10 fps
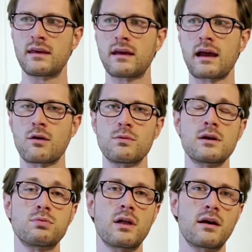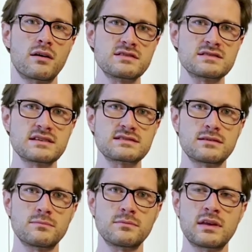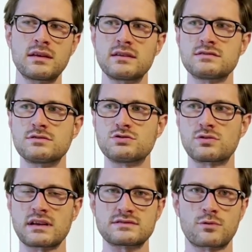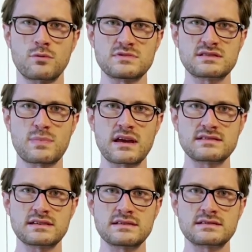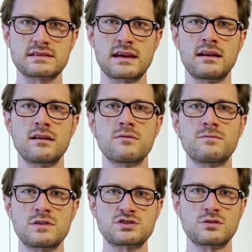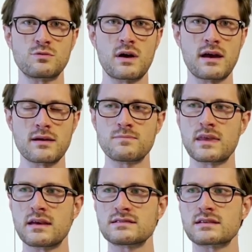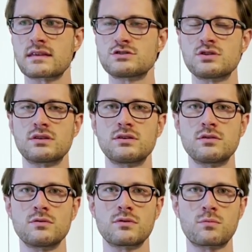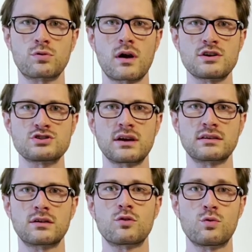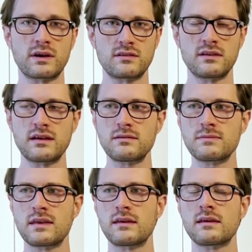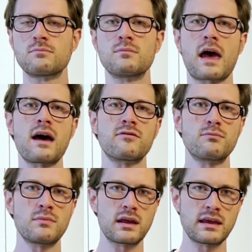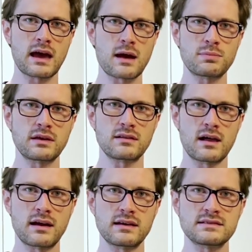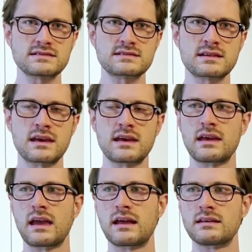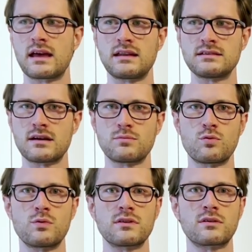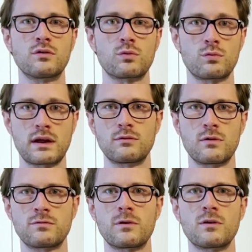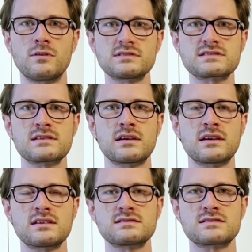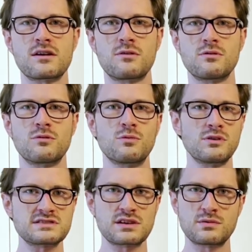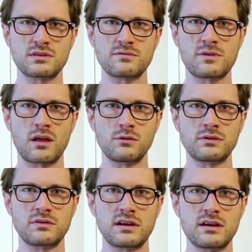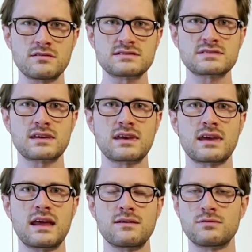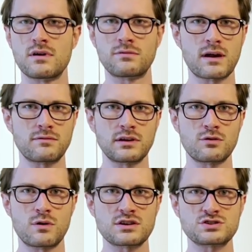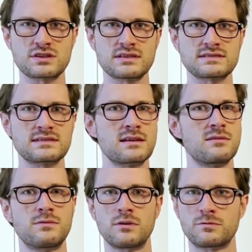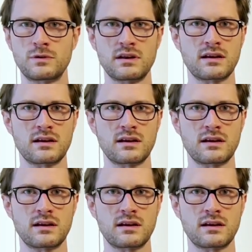how we apply our system to transform spaces in an efficient way so that you can do the project quickly, have many happy clients, and end up with great referrals. So we'll see you in the following videos, and if you ever have any questions, feel free to